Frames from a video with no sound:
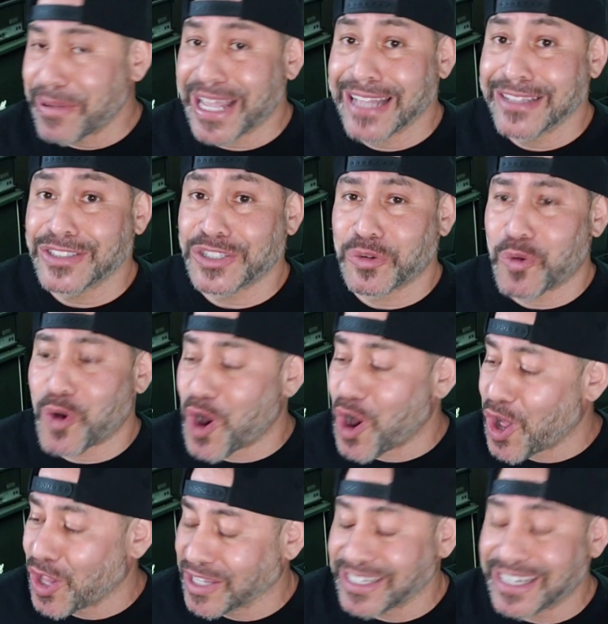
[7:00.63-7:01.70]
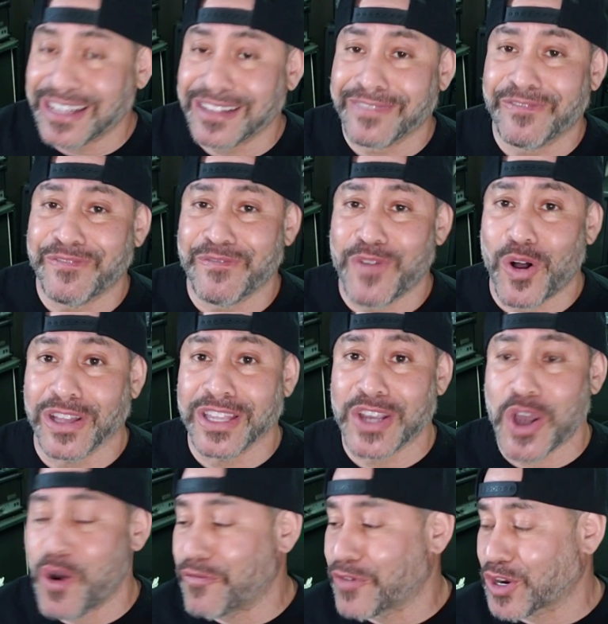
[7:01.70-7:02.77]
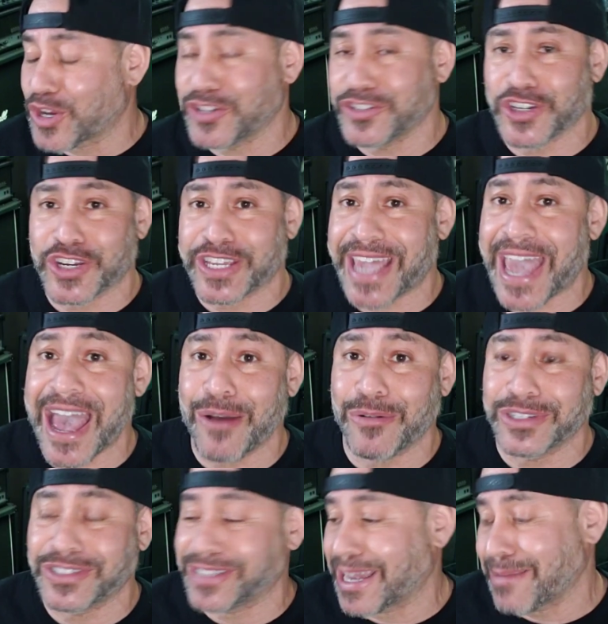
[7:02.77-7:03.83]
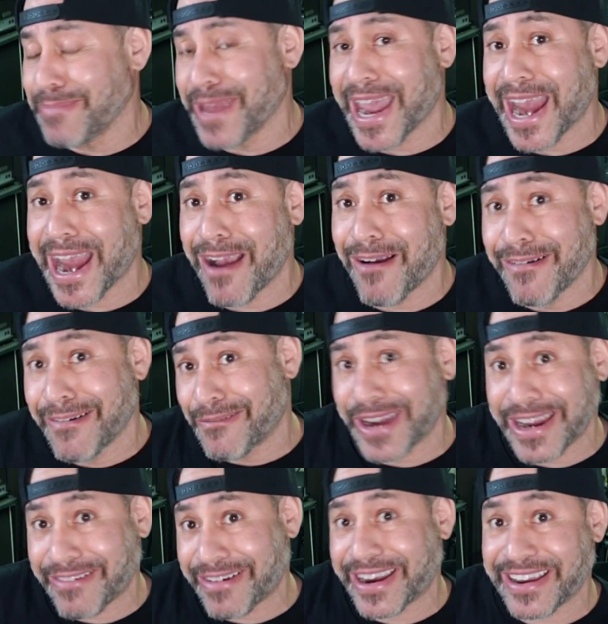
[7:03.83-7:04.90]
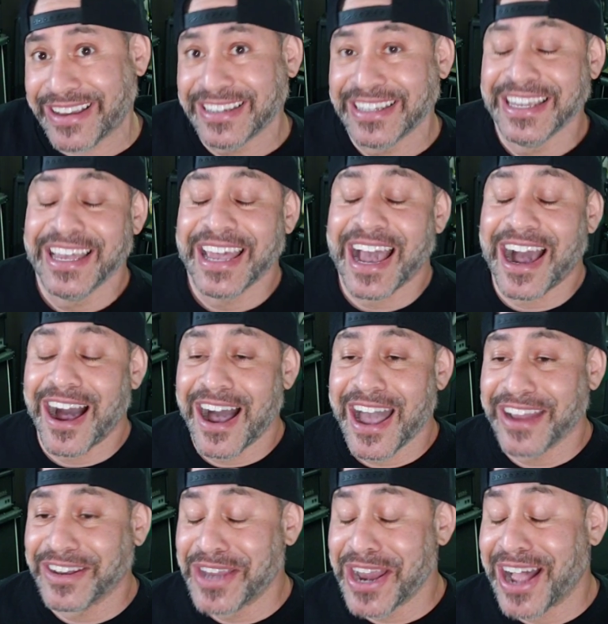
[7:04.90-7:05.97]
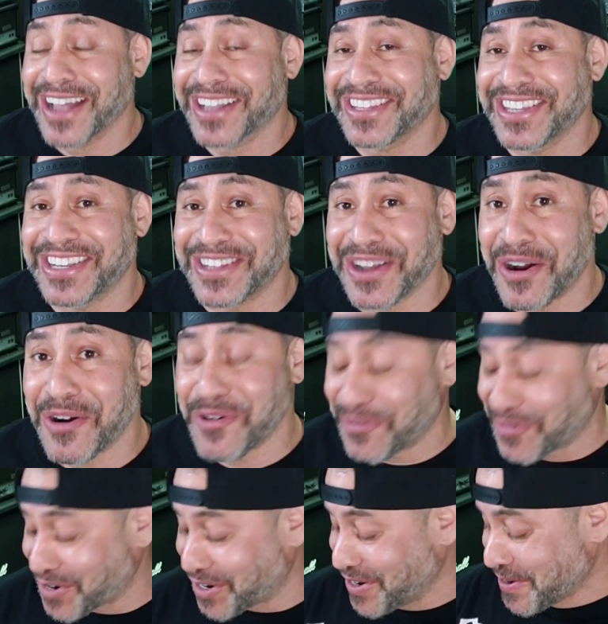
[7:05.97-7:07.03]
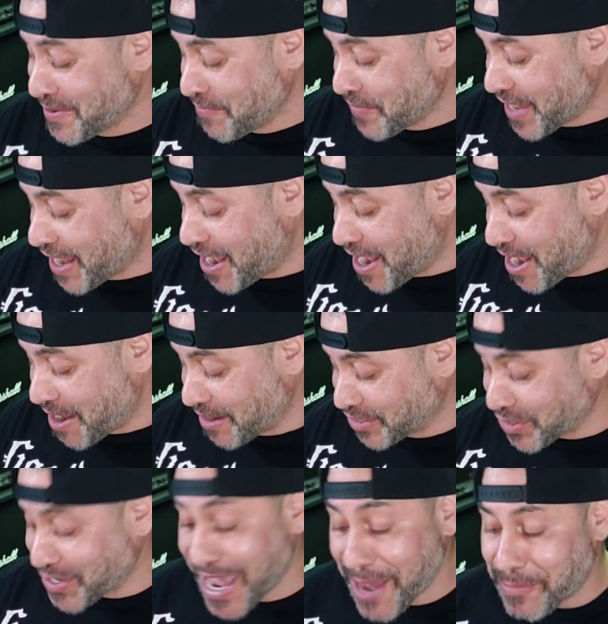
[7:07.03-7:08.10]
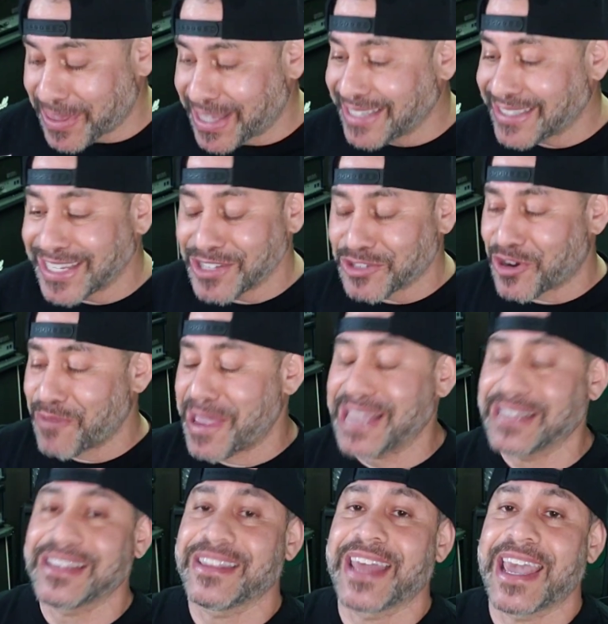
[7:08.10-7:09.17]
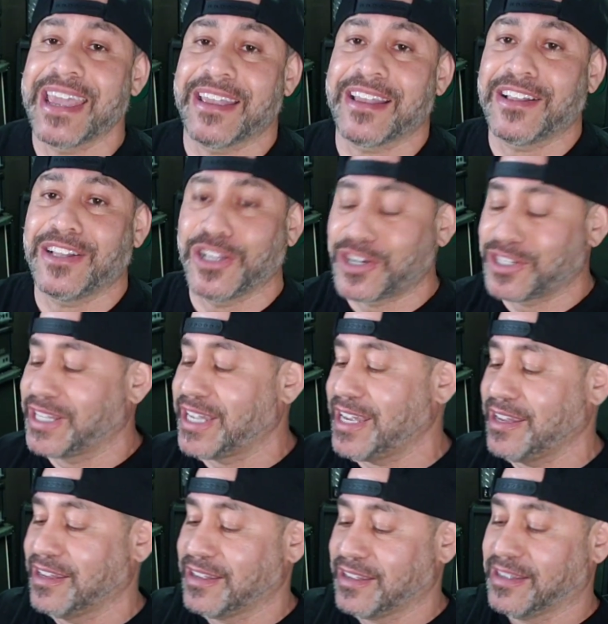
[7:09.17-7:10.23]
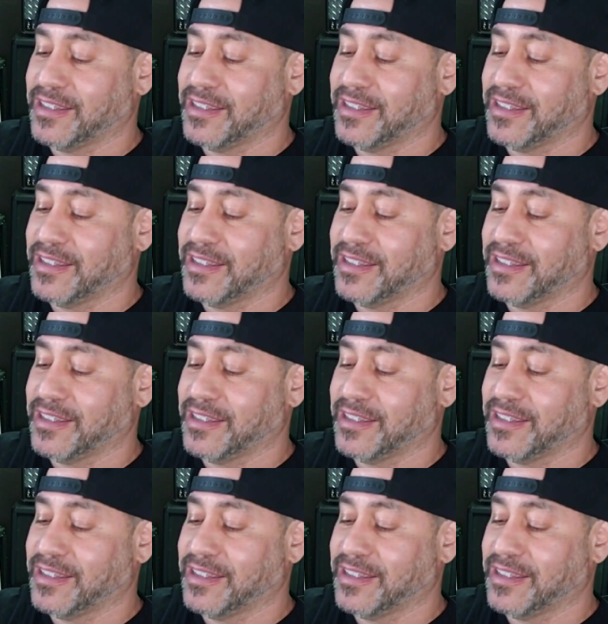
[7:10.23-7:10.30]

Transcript: against the wall and falling over because your cat was like, meow, and knocked it over. So yeah, but these things are amazing. They clearly